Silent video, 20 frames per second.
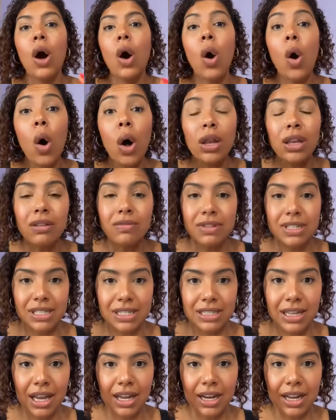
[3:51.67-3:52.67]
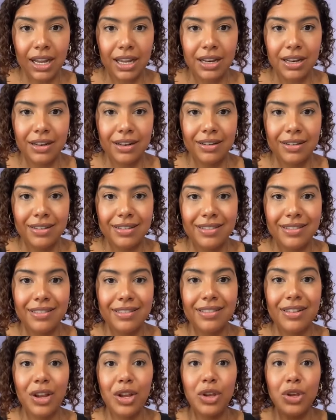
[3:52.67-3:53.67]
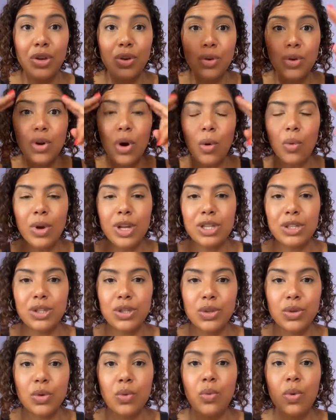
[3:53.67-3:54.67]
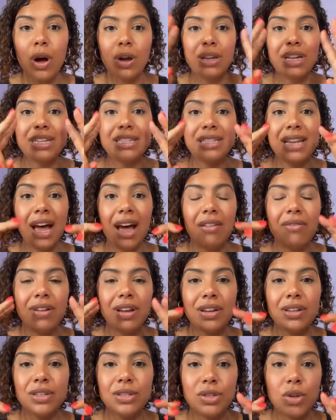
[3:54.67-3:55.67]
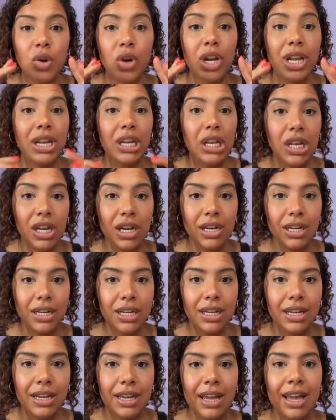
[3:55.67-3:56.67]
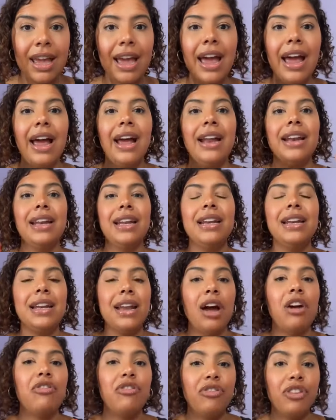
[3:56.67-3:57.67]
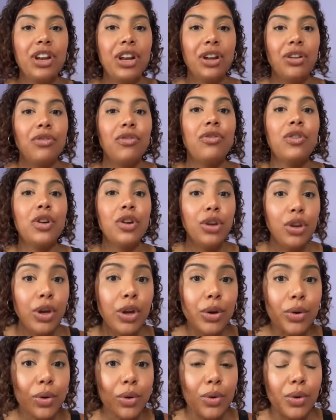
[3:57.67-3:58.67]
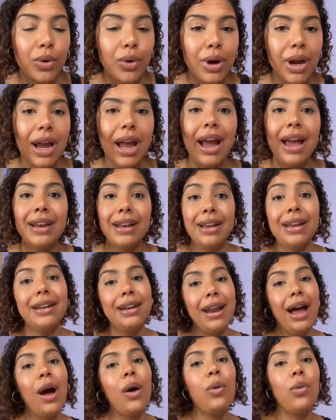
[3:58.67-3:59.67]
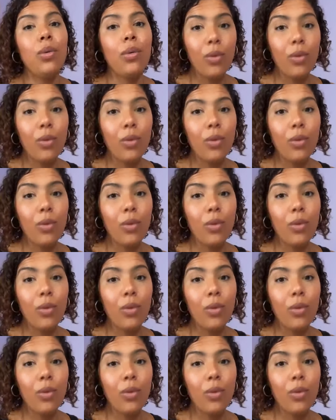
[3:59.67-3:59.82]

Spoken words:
all of a sudden you go into wellness having a certain look and it not fitting for you and it not